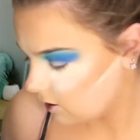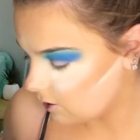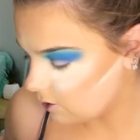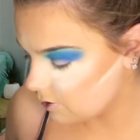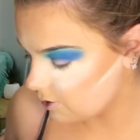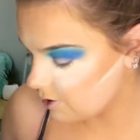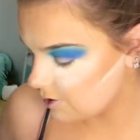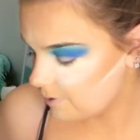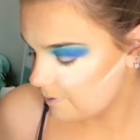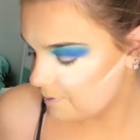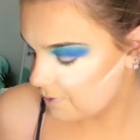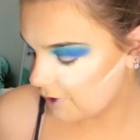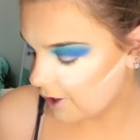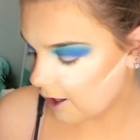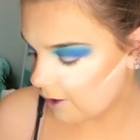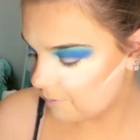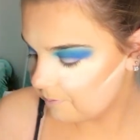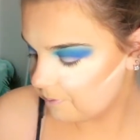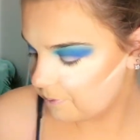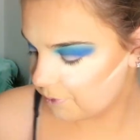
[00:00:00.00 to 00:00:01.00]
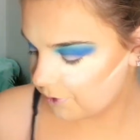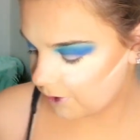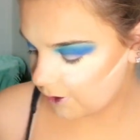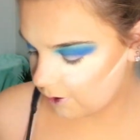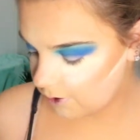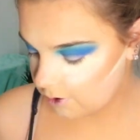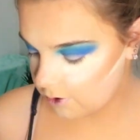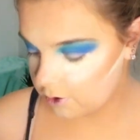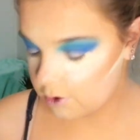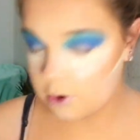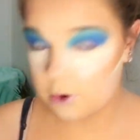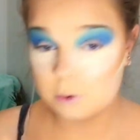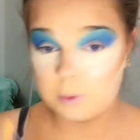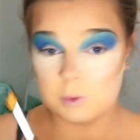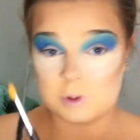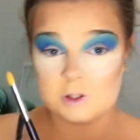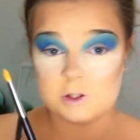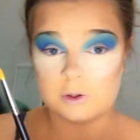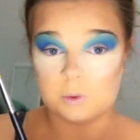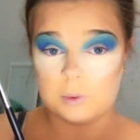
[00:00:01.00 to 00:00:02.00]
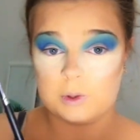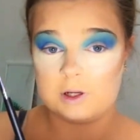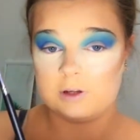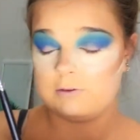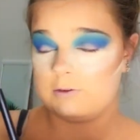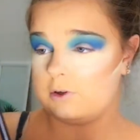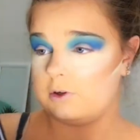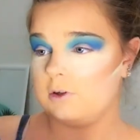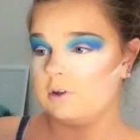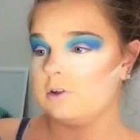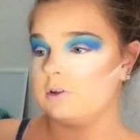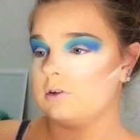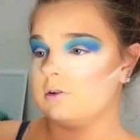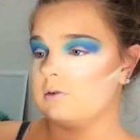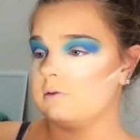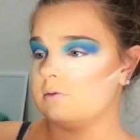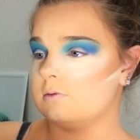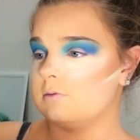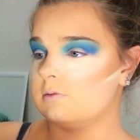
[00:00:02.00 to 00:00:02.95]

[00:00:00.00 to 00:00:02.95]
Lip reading: There it is. Okay. We're gonna wet it first.